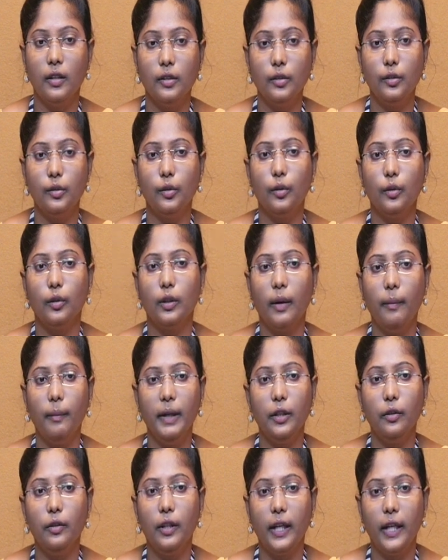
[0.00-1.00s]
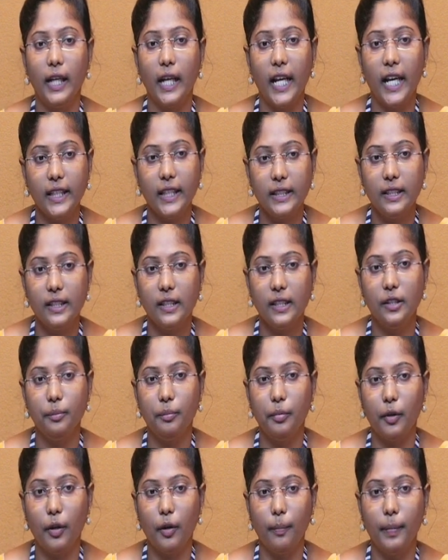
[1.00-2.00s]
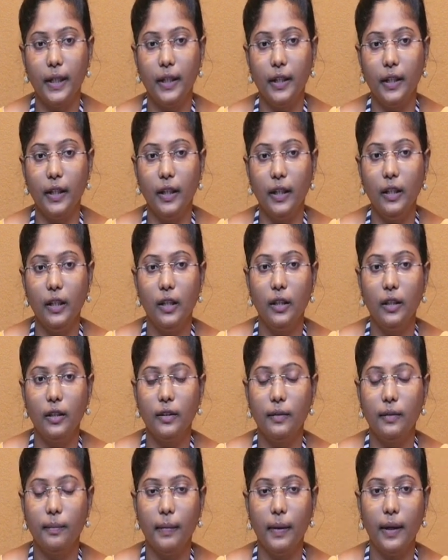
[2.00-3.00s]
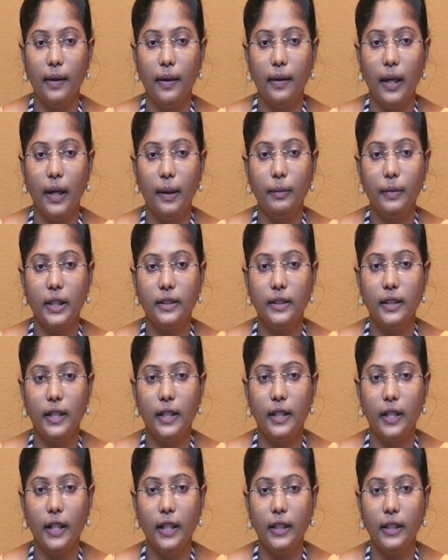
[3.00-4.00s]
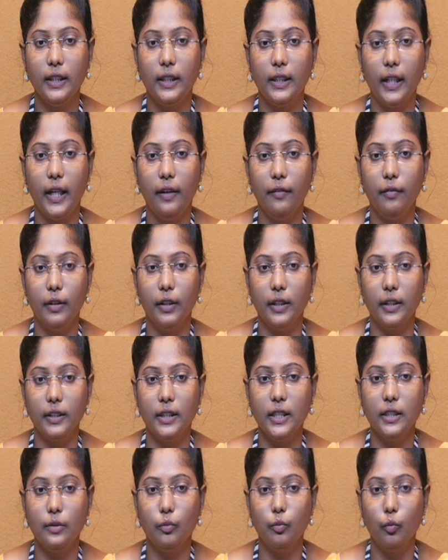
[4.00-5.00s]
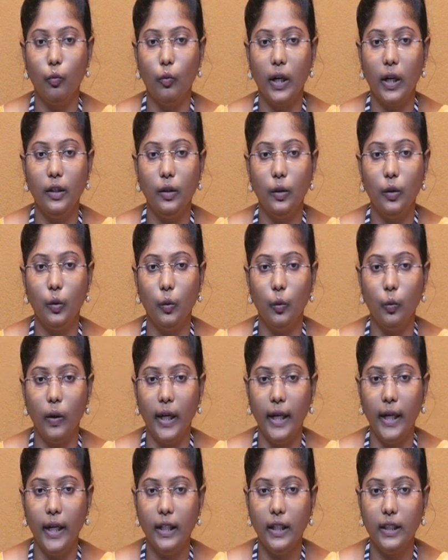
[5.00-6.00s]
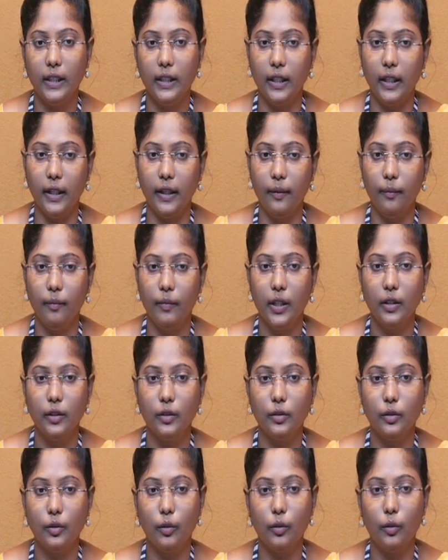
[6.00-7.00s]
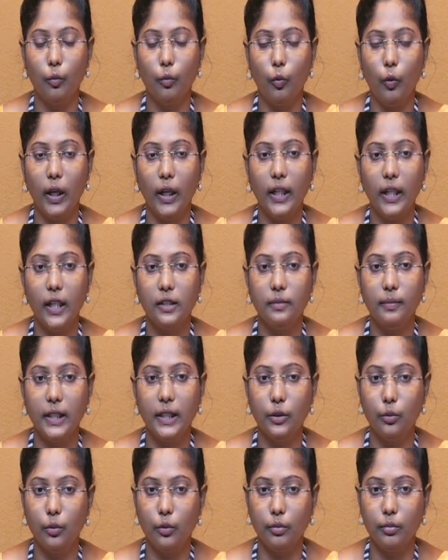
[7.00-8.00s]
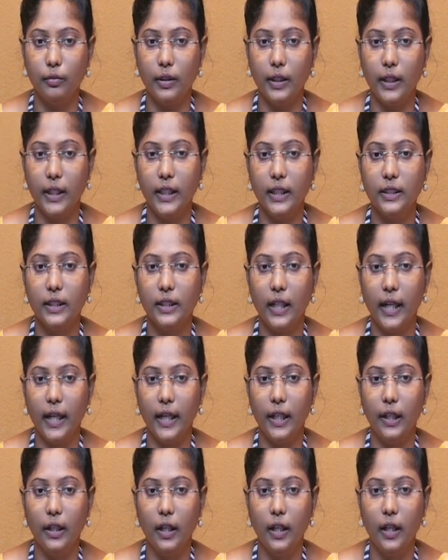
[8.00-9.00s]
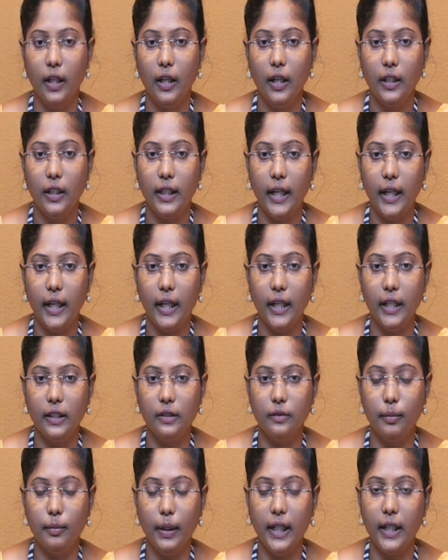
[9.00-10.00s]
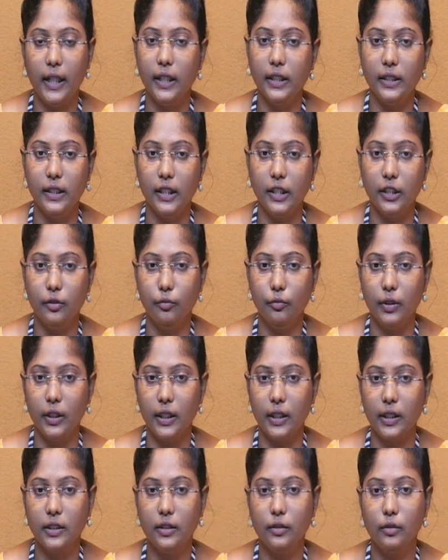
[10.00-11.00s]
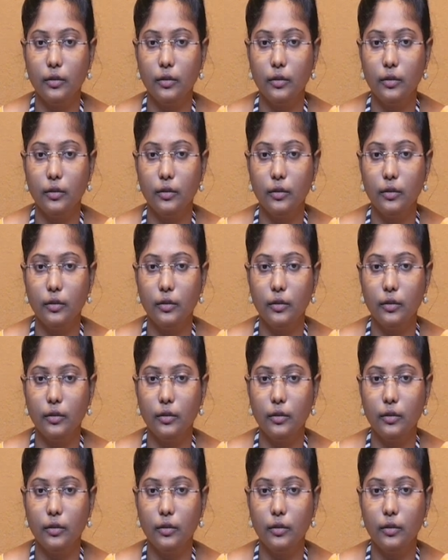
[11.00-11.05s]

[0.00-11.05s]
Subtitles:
So coming to the relaxation property, I am considering 3 vertices 1, 2 and 3. So 1 is my source vertex and 3 is my destination vertex.